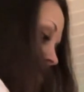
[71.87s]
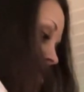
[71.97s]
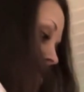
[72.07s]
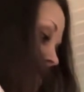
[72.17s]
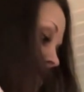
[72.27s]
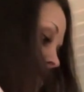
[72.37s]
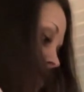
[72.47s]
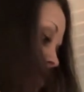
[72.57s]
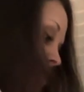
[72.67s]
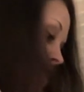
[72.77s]
to be able
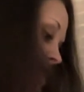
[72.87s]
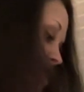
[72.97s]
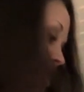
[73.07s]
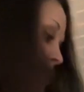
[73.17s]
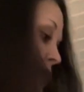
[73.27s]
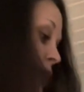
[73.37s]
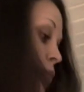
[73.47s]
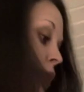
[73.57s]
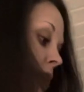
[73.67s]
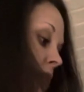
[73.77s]
to position it where you
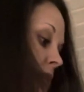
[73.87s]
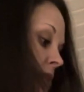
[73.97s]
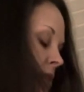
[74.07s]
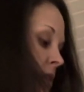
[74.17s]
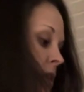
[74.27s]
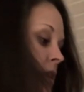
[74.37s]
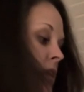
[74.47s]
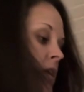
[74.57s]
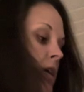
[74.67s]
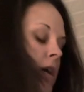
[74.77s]
want it.
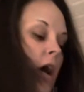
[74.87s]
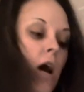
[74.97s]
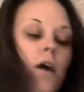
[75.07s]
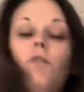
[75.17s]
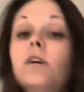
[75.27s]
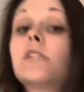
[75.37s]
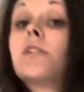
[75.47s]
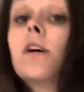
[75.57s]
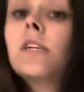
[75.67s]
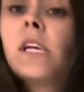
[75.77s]
I always
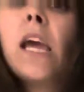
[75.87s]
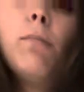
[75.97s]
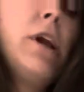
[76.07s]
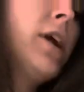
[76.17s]
start taping